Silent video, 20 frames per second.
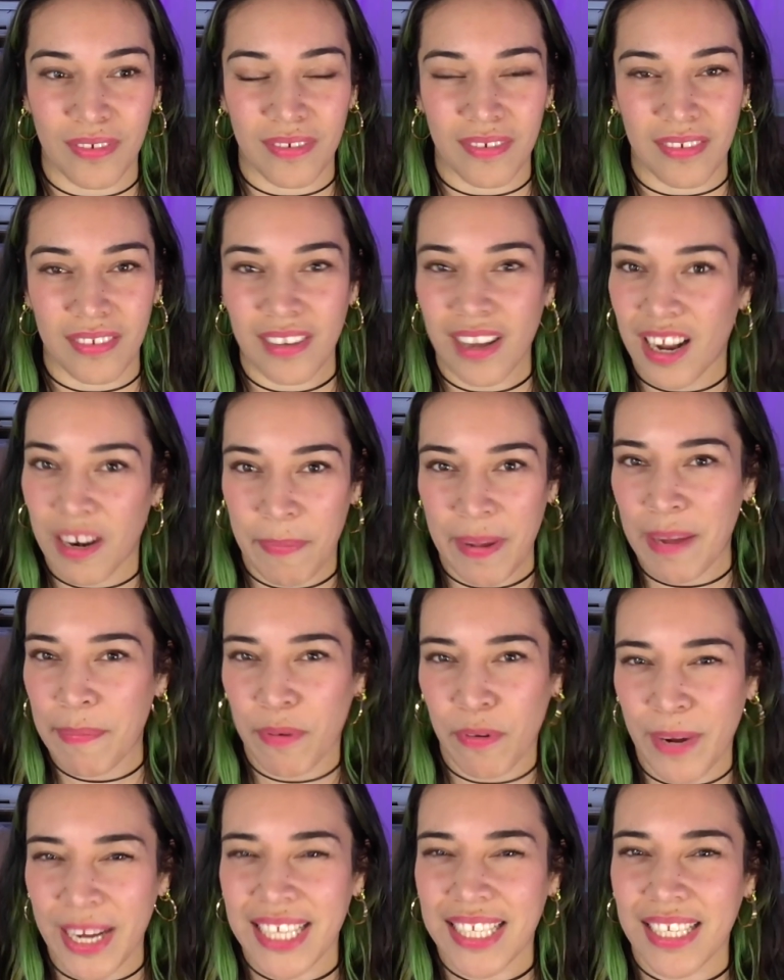not a
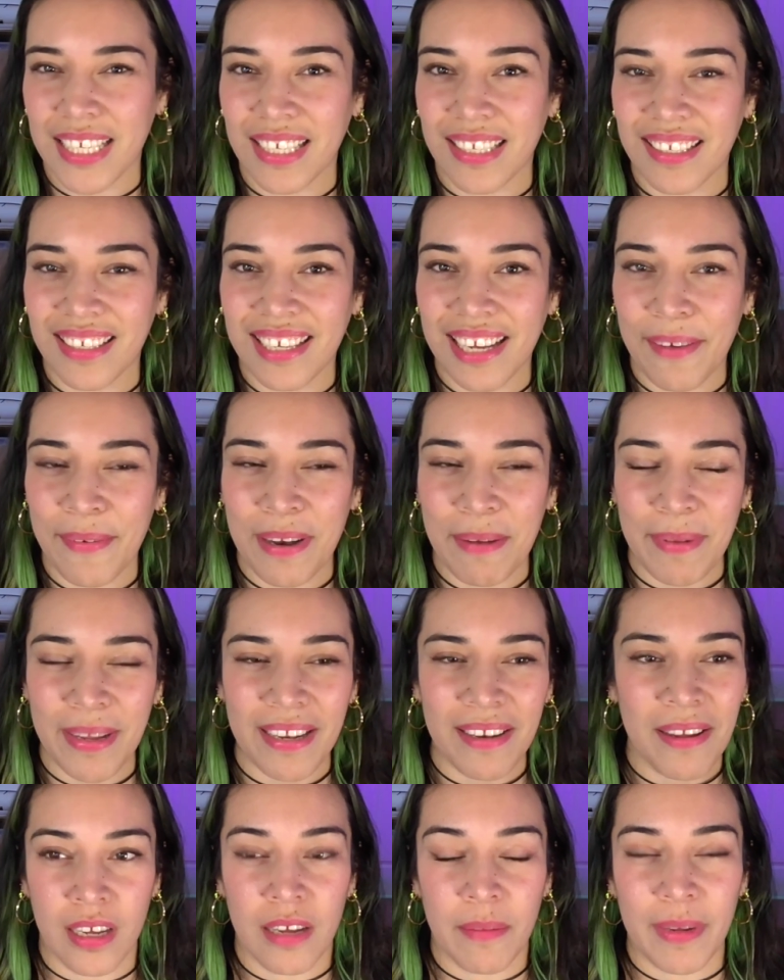paper wasted. You get what I
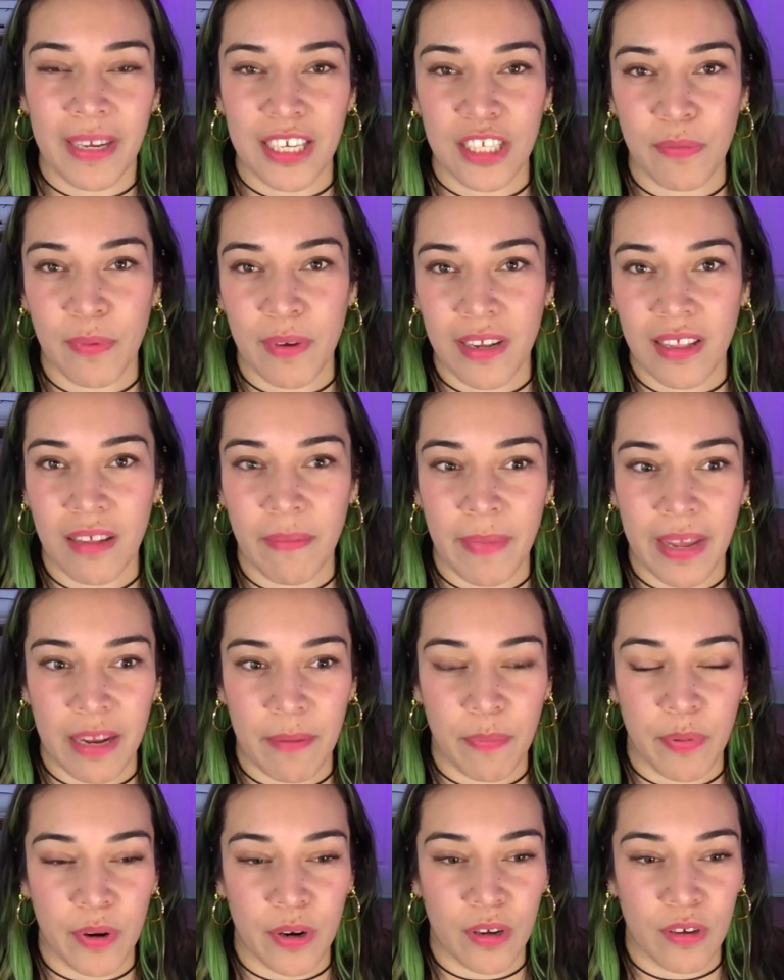mean? Because one of the main
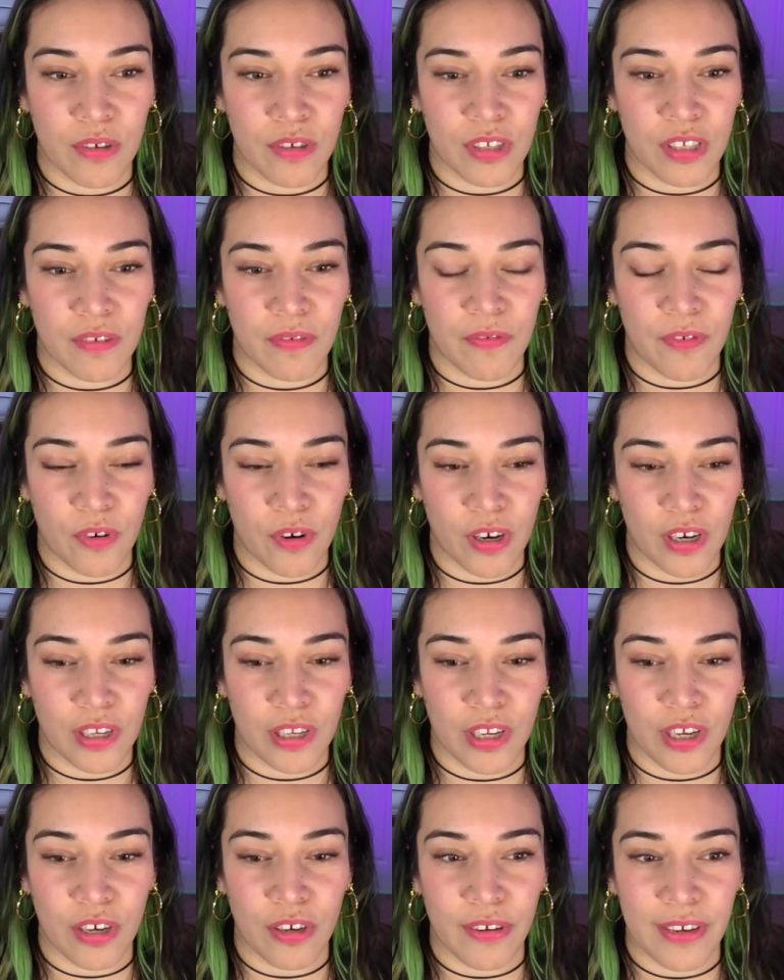pros for
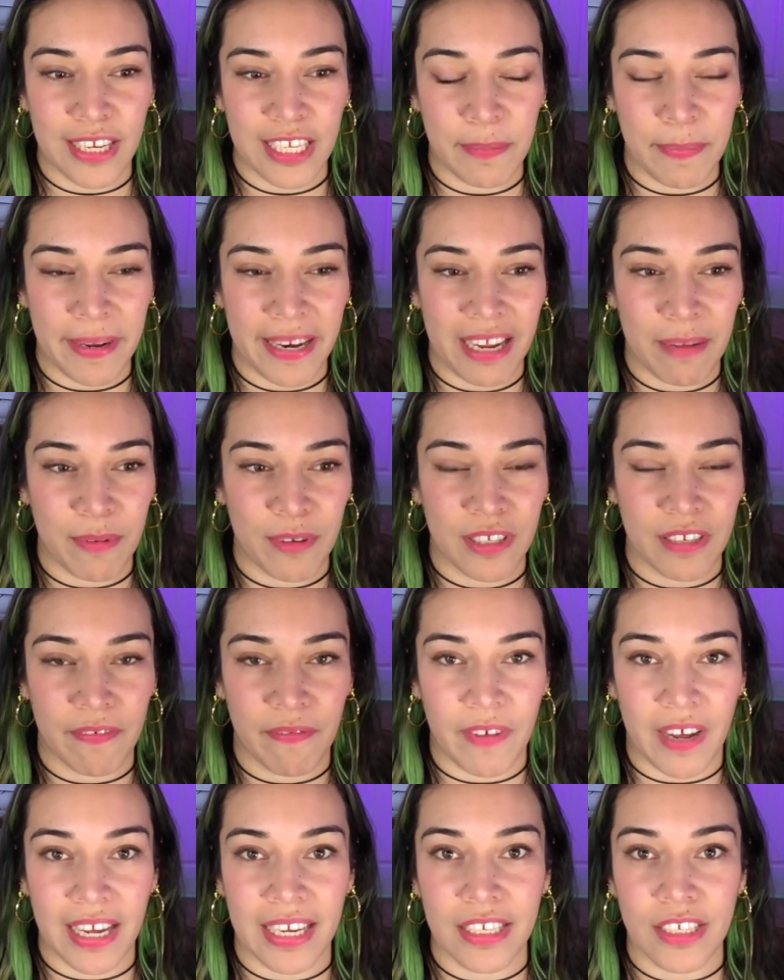CLO is being able to
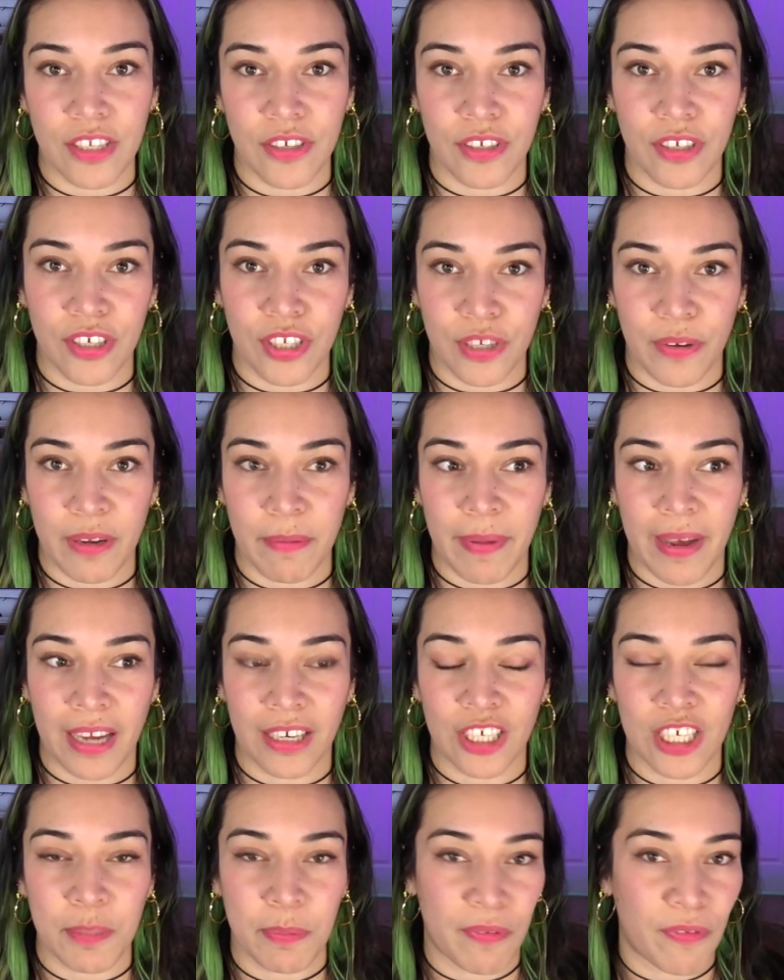fine-tune your sewing
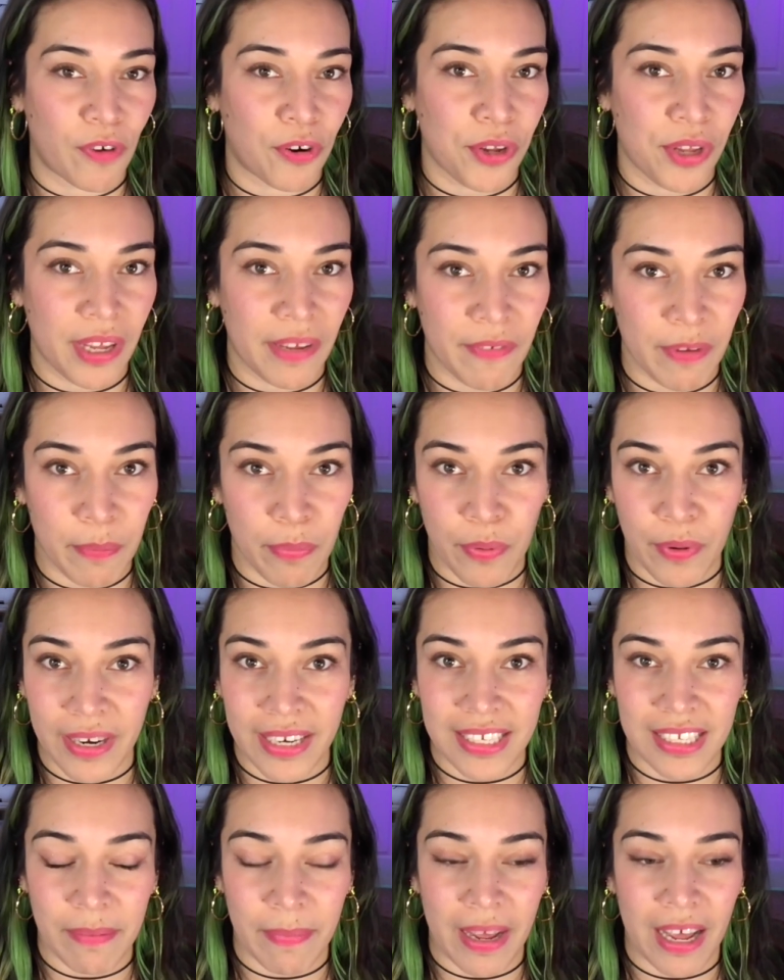patterns before you even
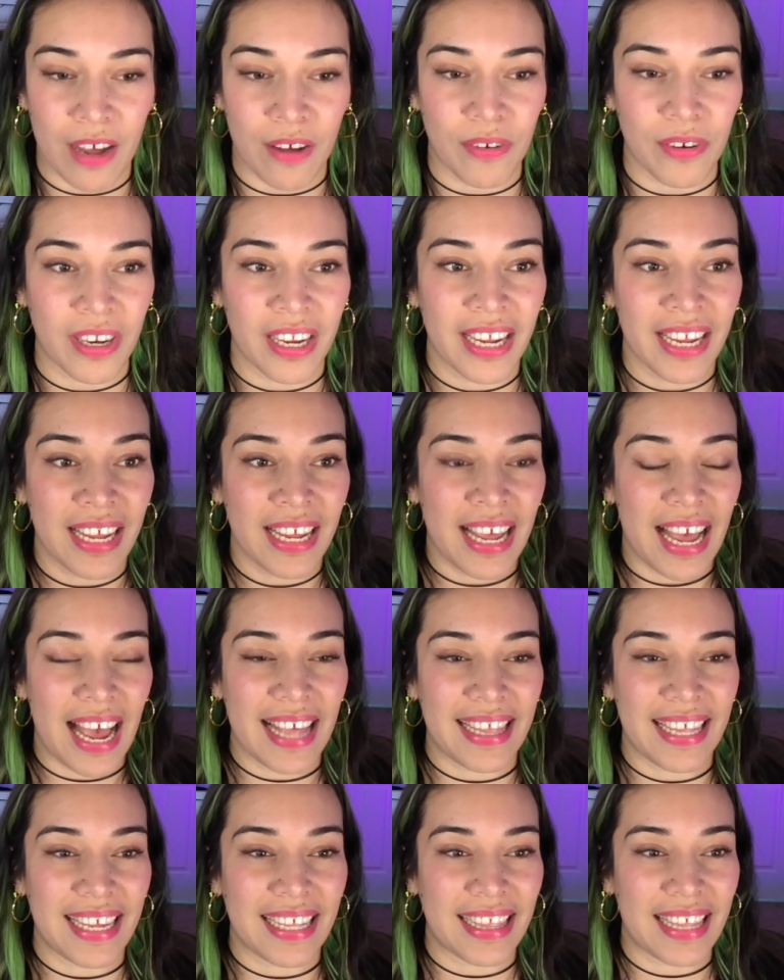print them out. I
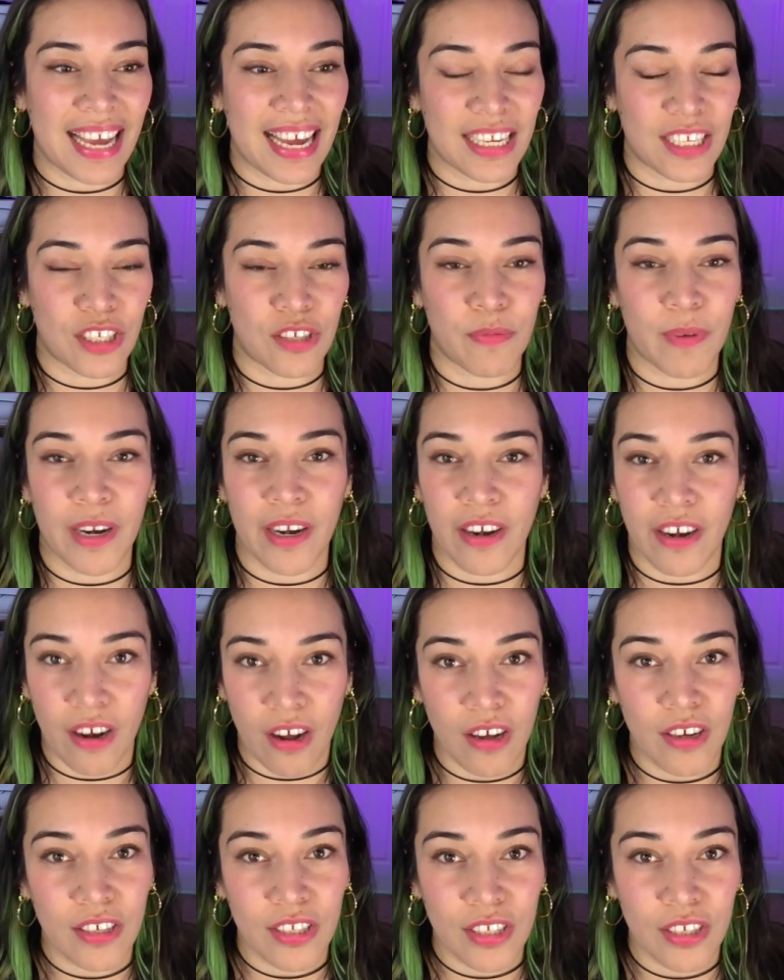think that's where it
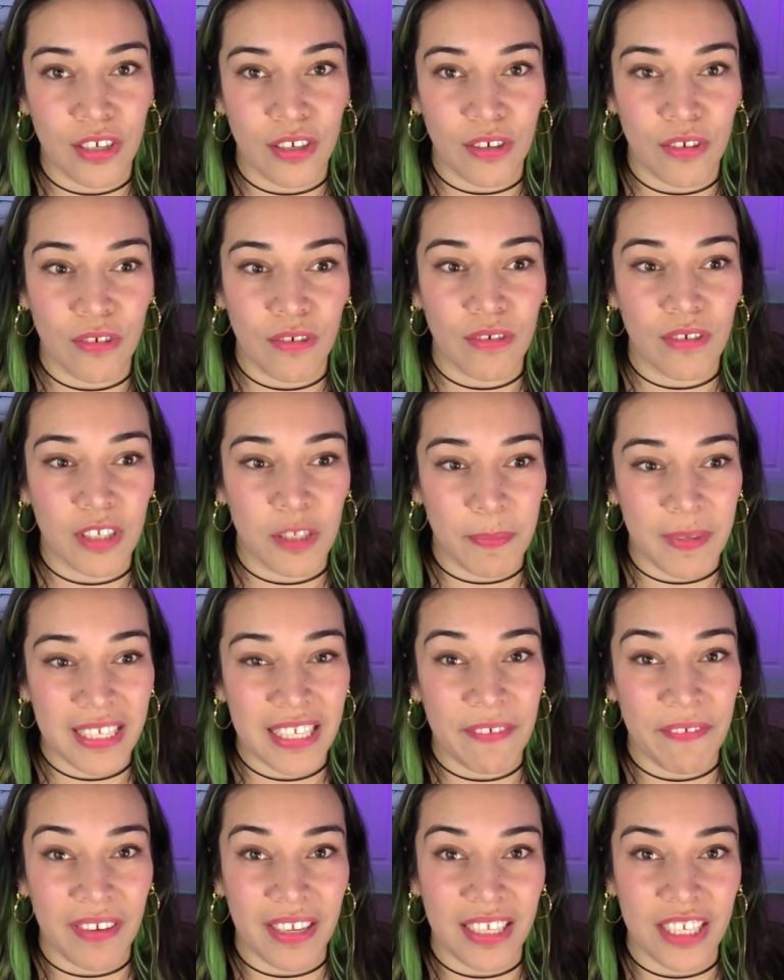also
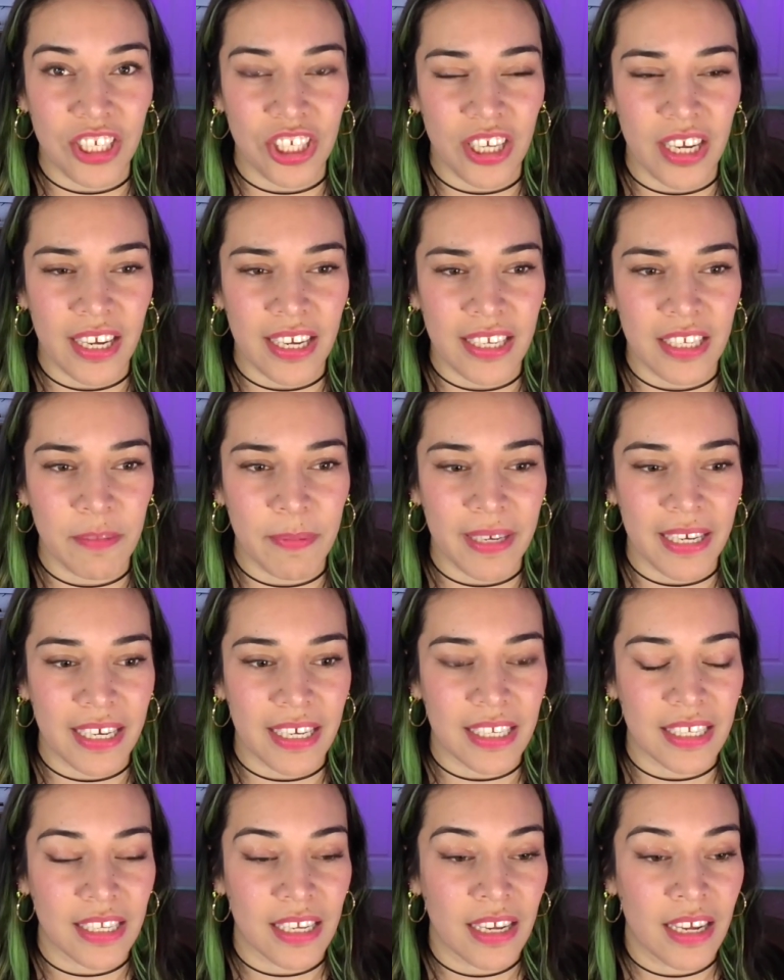specifically shines,
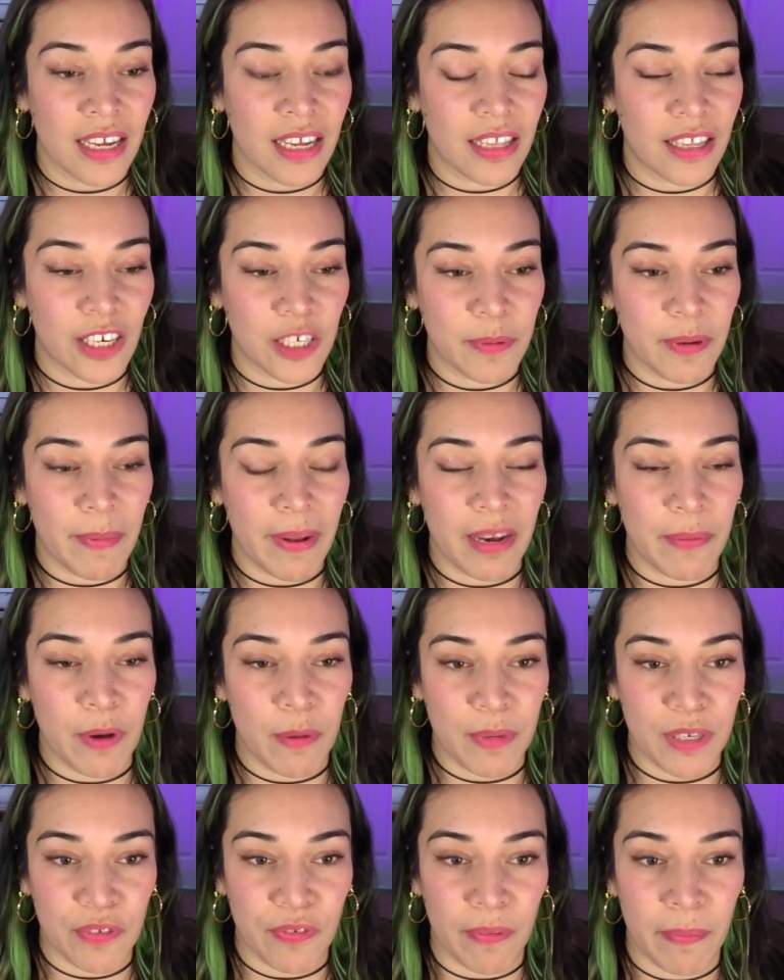because there's been many
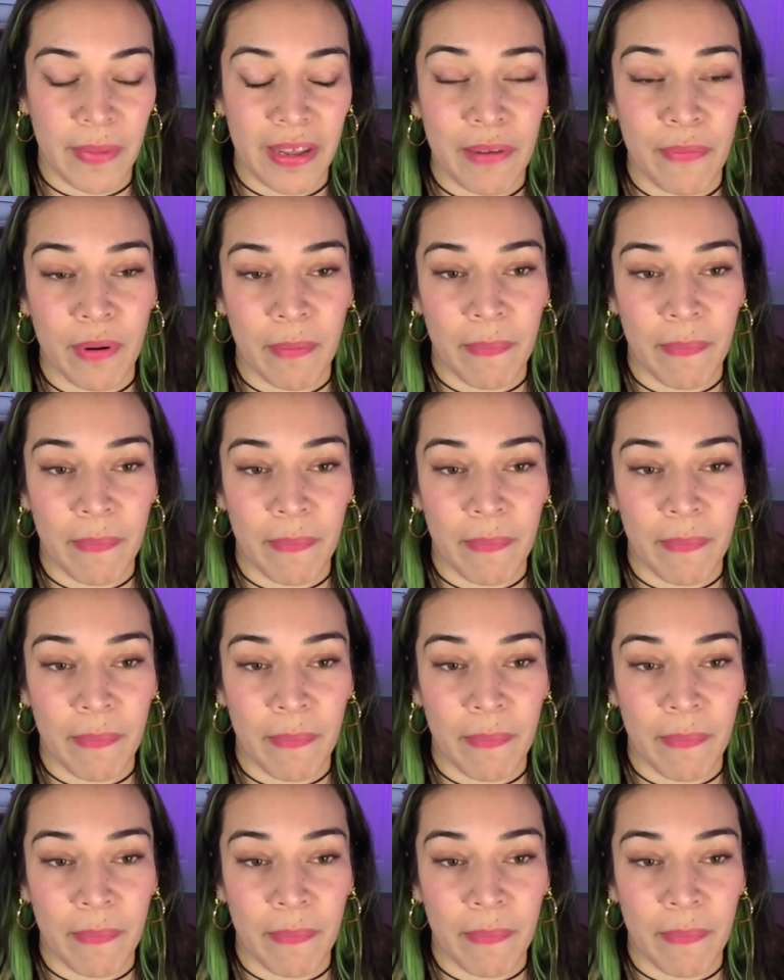moments for me where